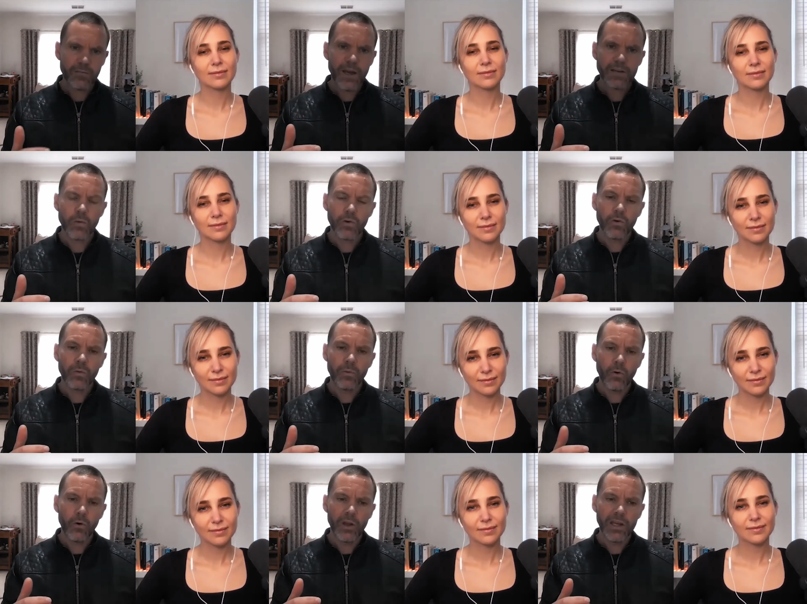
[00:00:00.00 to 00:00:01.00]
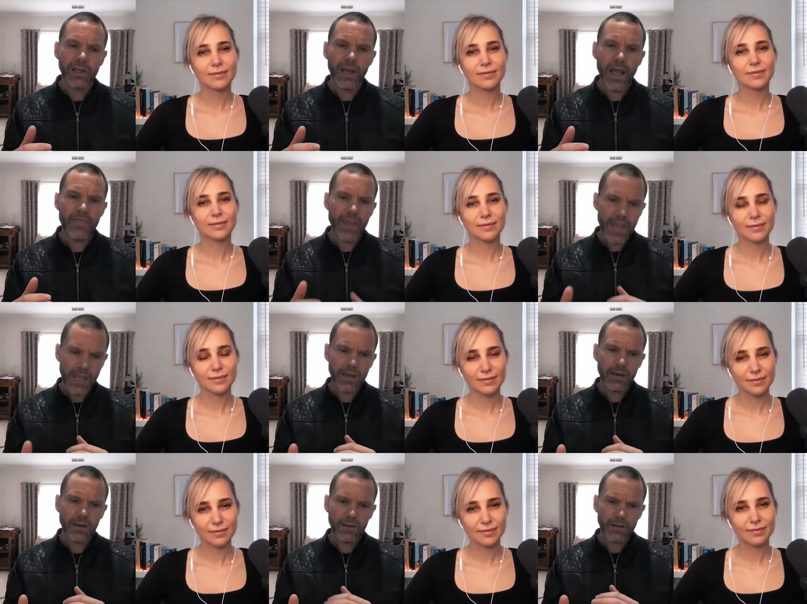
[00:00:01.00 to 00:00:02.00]
Speaker 1: back to a good point, and
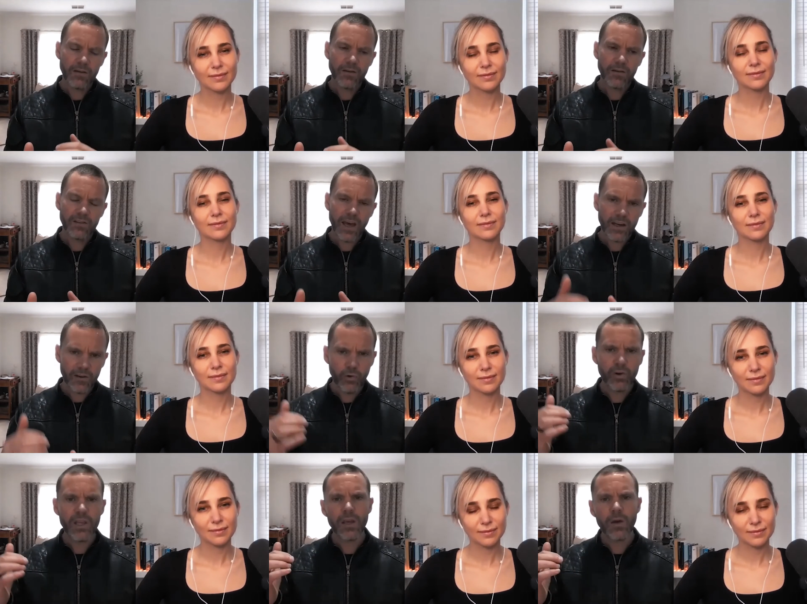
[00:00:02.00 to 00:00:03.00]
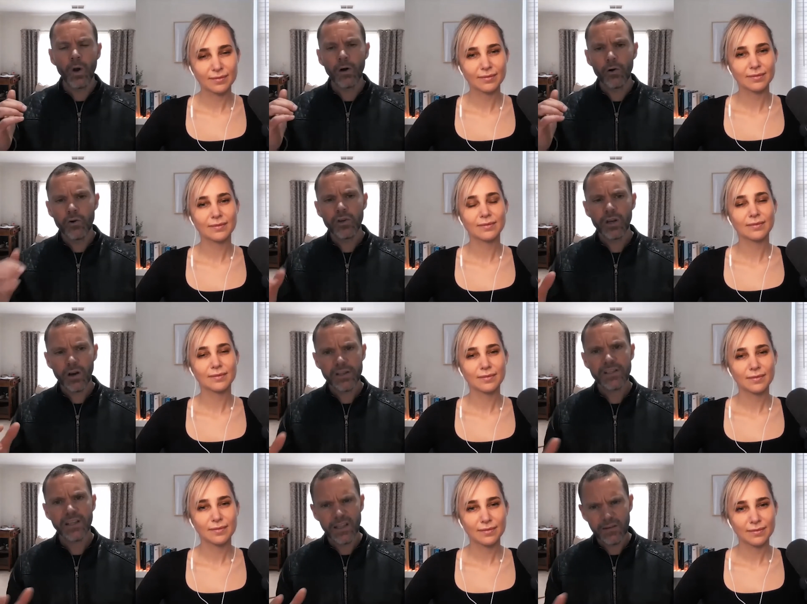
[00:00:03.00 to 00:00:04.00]
then started looking at, well, who can I
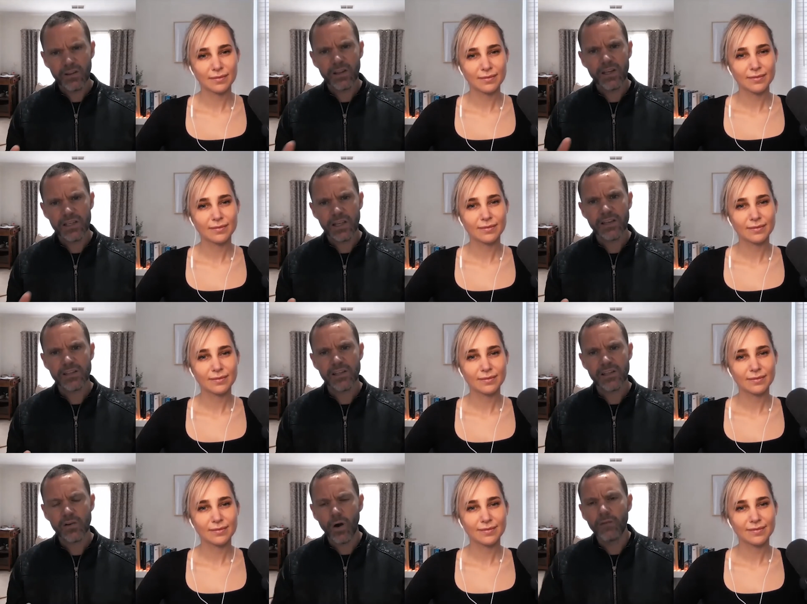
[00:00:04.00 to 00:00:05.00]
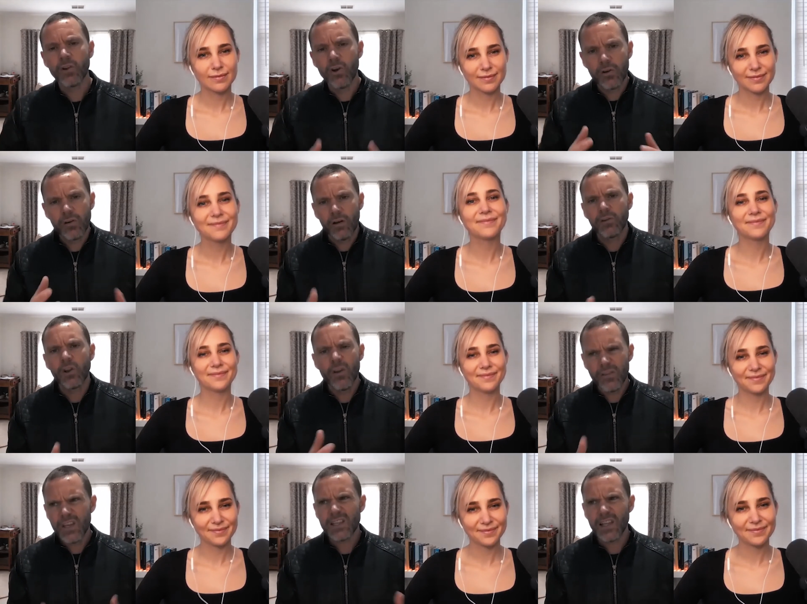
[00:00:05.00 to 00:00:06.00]
deliver these lessons to? I've learned
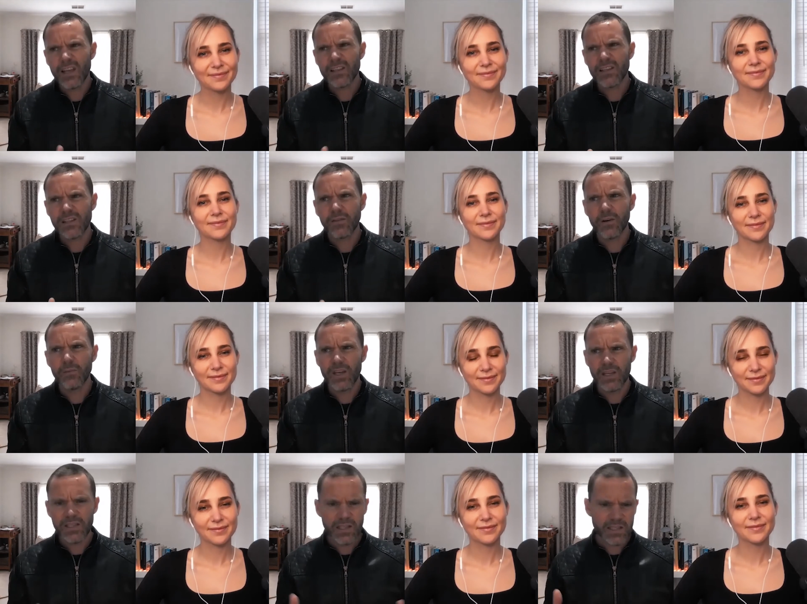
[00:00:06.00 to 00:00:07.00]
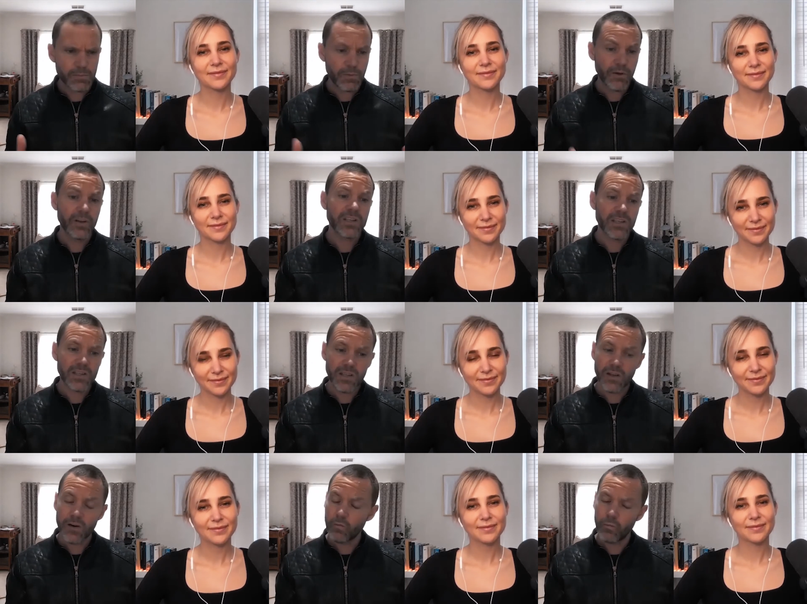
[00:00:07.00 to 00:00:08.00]
these lessons from these experiences
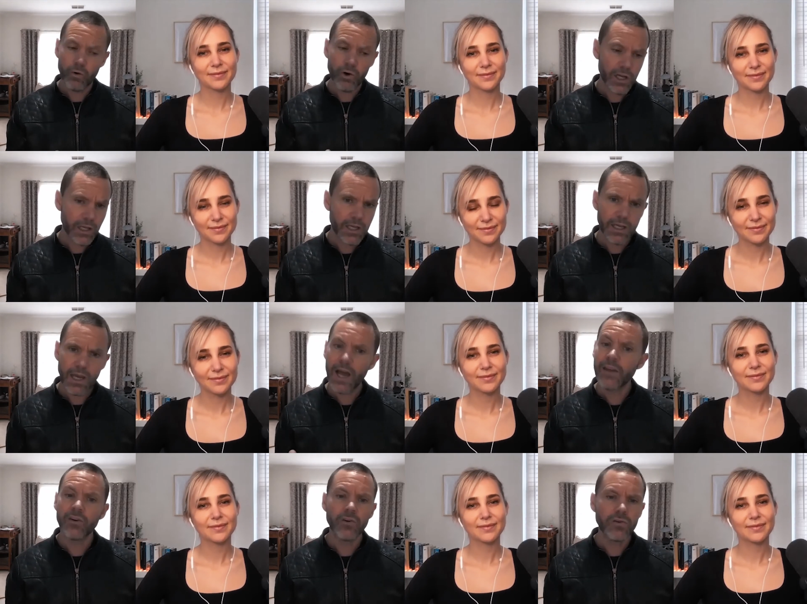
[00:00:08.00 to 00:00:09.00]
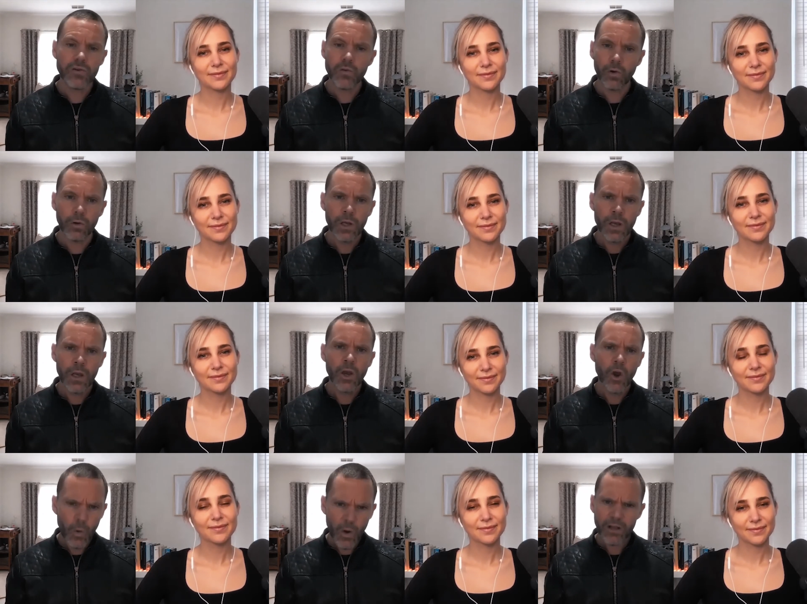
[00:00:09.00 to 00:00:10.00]
that are really unusual.
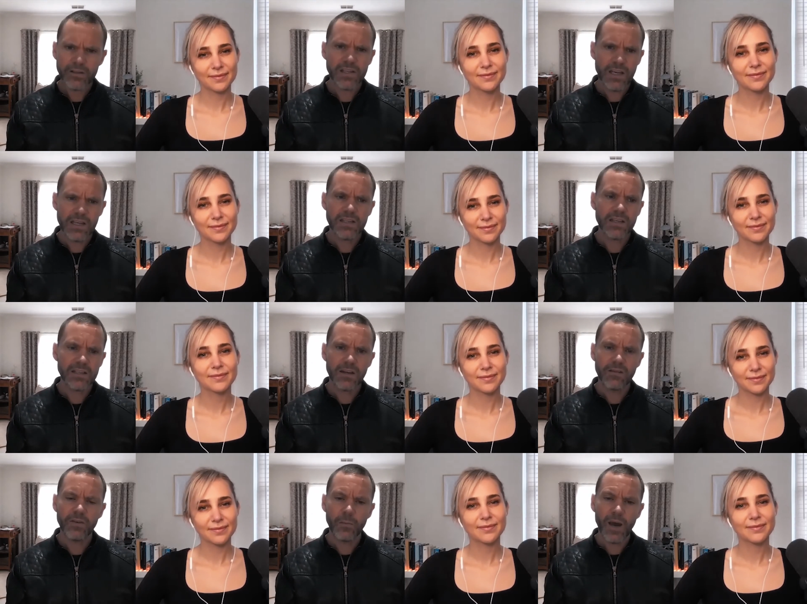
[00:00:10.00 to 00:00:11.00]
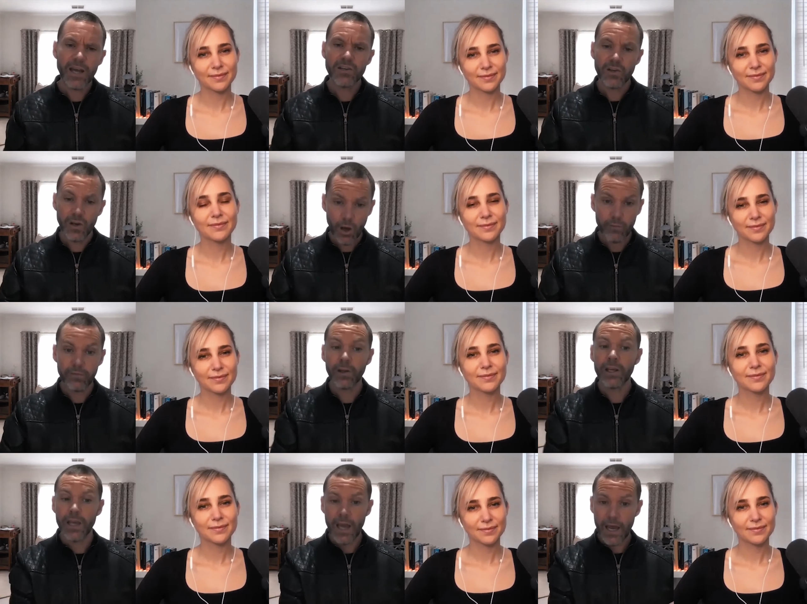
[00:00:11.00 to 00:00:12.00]
Who else needs this information,
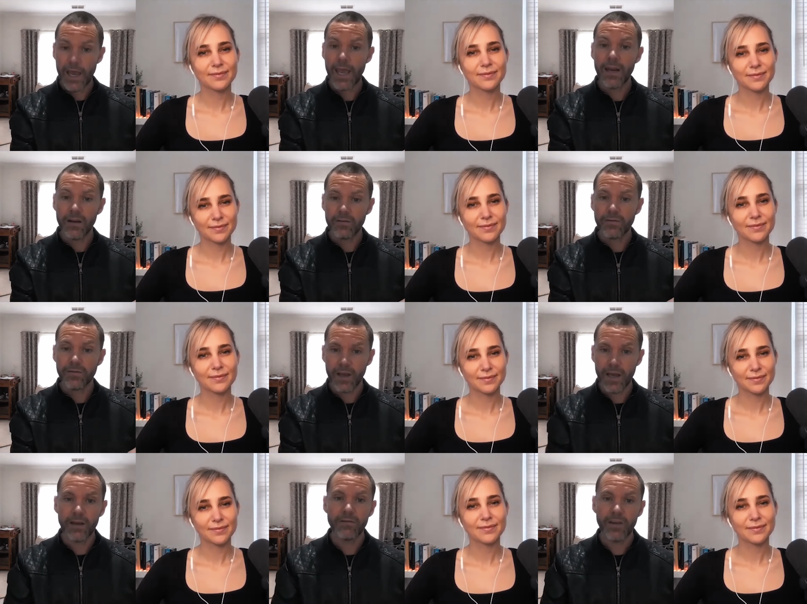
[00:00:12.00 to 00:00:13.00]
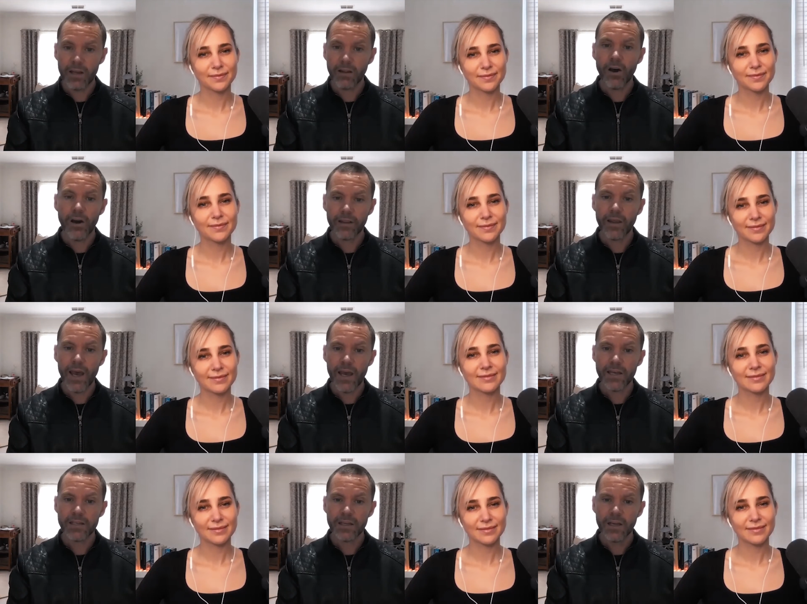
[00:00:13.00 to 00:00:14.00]
hopefully ahead of an event like
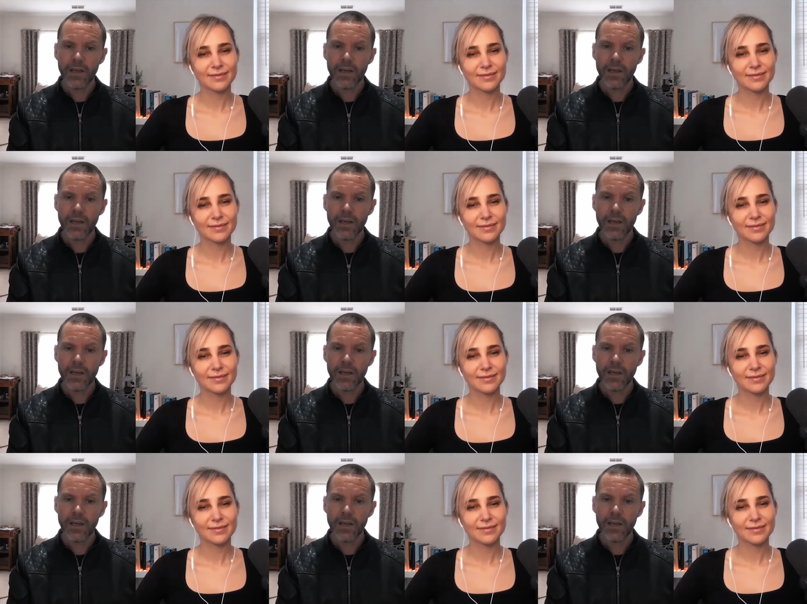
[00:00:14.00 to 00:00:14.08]
that,